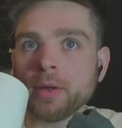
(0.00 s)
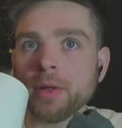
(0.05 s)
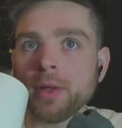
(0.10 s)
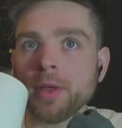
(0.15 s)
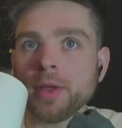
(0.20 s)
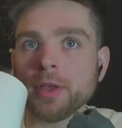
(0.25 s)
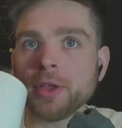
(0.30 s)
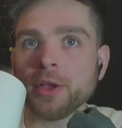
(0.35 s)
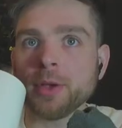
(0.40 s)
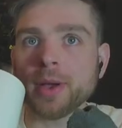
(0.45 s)

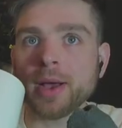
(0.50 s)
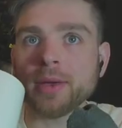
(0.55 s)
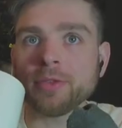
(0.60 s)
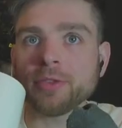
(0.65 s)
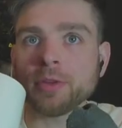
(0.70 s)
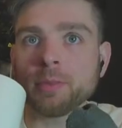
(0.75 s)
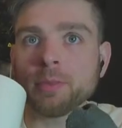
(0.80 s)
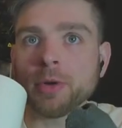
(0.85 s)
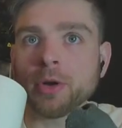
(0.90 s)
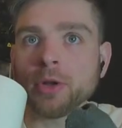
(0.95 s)
You have to
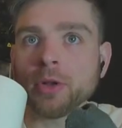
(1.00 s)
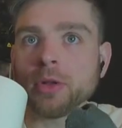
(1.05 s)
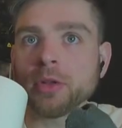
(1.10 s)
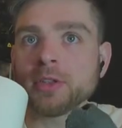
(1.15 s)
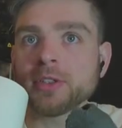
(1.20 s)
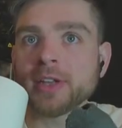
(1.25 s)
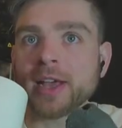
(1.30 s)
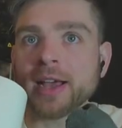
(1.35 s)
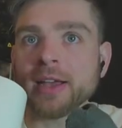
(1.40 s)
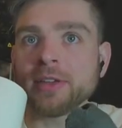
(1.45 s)
pull
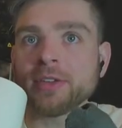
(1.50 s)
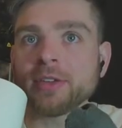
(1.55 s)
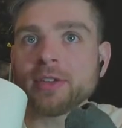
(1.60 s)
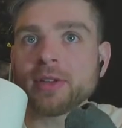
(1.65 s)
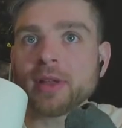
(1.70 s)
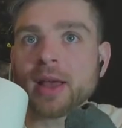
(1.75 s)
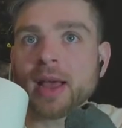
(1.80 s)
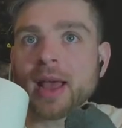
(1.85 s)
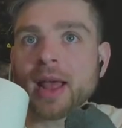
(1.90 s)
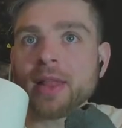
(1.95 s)
test,
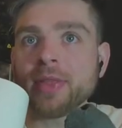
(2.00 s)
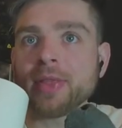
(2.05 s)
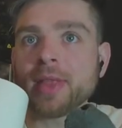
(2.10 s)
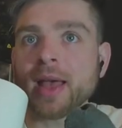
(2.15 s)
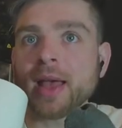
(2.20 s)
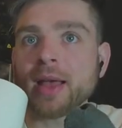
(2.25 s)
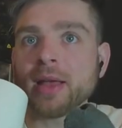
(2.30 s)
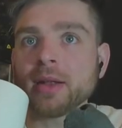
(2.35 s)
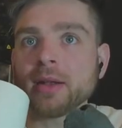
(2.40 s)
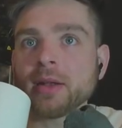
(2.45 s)
and
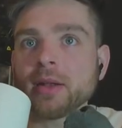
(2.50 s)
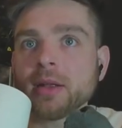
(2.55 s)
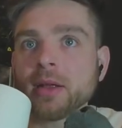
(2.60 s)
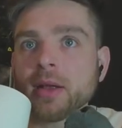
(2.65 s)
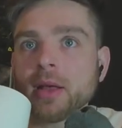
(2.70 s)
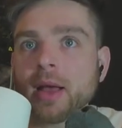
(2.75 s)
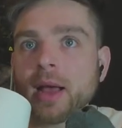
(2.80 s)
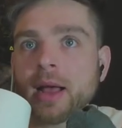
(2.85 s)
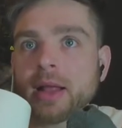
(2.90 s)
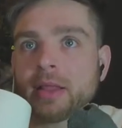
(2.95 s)

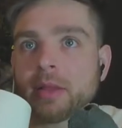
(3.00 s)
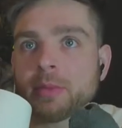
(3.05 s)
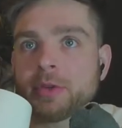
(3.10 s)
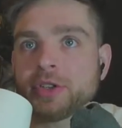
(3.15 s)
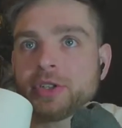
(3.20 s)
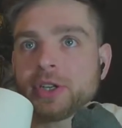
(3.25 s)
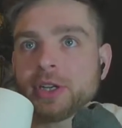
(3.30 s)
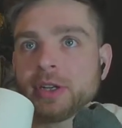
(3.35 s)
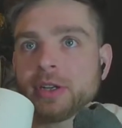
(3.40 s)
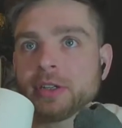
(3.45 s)
the
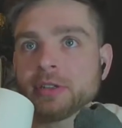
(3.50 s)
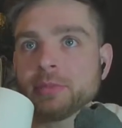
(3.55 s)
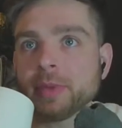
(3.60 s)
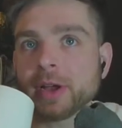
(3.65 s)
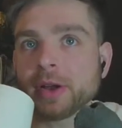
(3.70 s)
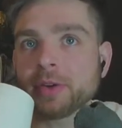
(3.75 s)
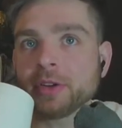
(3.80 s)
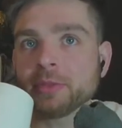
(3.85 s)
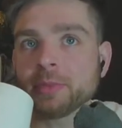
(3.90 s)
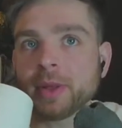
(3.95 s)
machine is
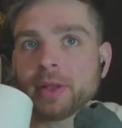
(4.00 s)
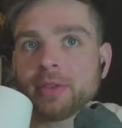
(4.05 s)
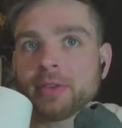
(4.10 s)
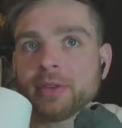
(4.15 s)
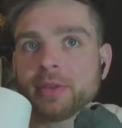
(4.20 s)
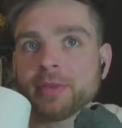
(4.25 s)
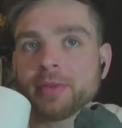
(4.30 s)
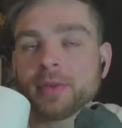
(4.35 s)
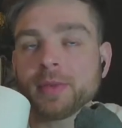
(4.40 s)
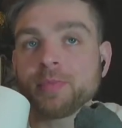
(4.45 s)
mega
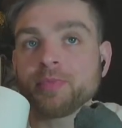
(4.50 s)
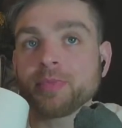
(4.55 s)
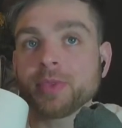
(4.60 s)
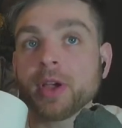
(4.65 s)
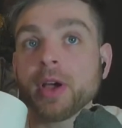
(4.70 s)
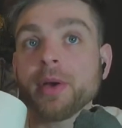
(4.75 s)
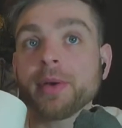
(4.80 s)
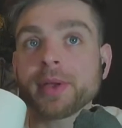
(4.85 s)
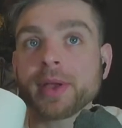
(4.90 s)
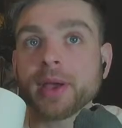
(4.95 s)
expensive.
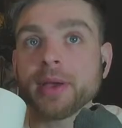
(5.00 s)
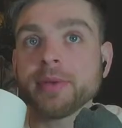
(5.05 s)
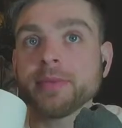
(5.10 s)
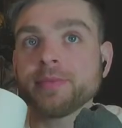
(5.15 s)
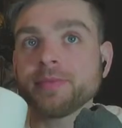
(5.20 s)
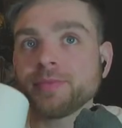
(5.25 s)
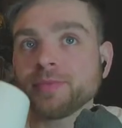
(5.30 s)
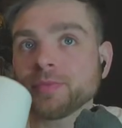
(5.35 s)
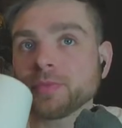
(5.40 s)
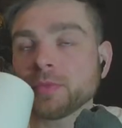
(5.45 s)
Oh, okay.
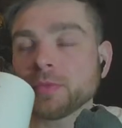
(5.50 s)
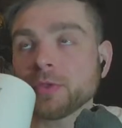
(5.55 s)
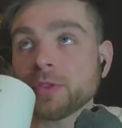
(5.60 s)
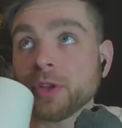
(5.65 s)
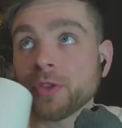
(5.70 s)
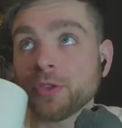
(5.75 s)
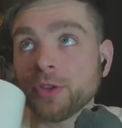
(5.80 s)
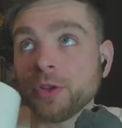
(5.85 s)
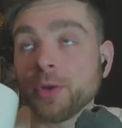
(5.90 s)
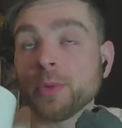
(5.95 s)
So
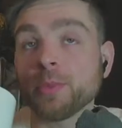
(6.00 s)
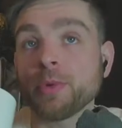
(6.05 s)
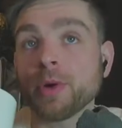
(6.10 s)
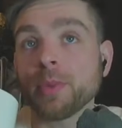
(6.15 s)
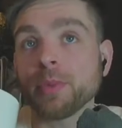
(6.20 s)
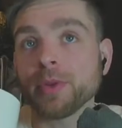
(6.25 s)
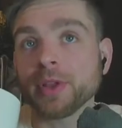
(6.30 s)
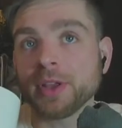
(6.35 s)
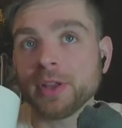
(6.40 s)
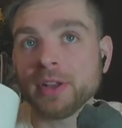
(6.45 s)
to do it
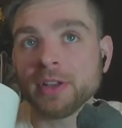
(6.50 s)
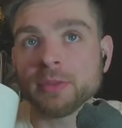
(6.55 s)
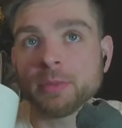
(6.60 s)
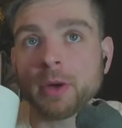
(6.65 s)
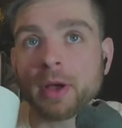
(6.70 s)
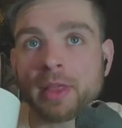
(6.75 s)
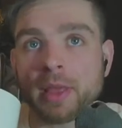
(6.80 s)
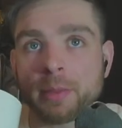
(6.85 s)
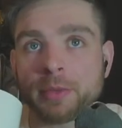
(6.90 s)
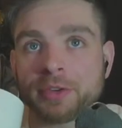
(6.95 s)
properly, you need to
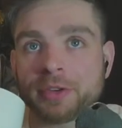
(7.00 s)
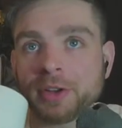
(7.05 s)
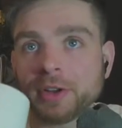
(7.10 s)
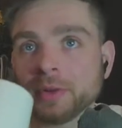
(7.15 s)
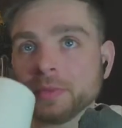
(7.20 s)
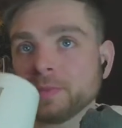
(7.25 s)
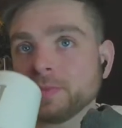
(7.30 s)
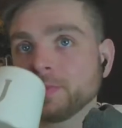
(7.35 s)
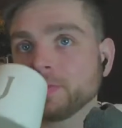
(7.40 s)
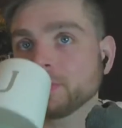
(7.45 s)
buy that machine
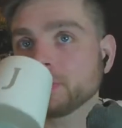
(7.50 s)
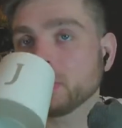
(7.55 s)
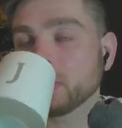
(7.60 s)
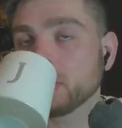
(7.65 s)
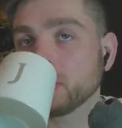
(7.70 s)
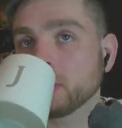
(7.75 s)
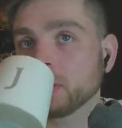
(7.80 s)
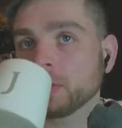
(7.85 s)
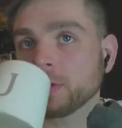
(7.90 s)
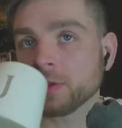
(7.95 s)

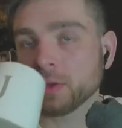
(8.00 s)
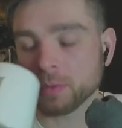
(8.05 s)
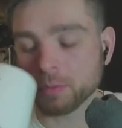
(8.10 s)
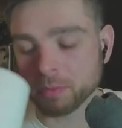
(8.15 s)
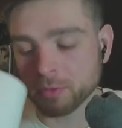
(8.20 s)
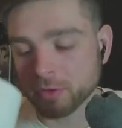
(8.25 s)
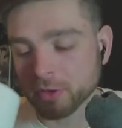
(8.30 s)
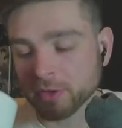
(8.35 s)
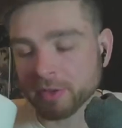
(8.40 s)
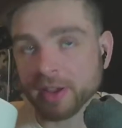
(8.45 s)
to
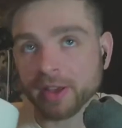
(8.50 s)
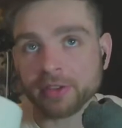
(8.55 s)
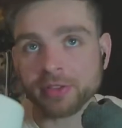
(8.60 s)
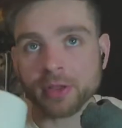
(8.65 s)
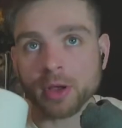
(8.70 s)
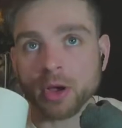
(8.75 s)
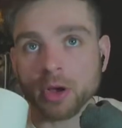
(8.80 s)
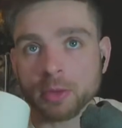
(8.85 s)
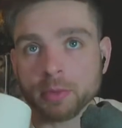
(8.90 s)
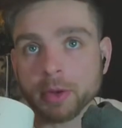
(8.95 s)
test
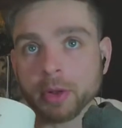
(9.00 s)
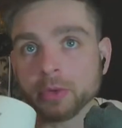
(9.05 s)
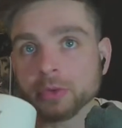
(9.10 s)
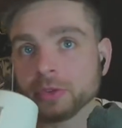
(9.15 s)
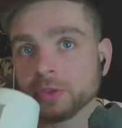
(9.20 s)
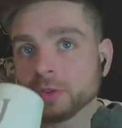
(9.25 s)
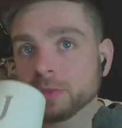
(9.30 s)
the eye bolts.